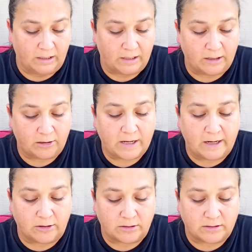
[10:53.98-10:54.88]
Eric
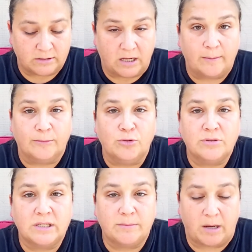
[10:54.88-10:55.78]
Harris, I'm
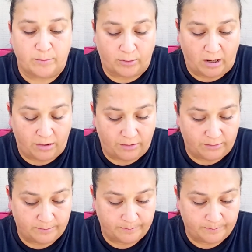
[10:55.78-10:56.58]
losing my breath.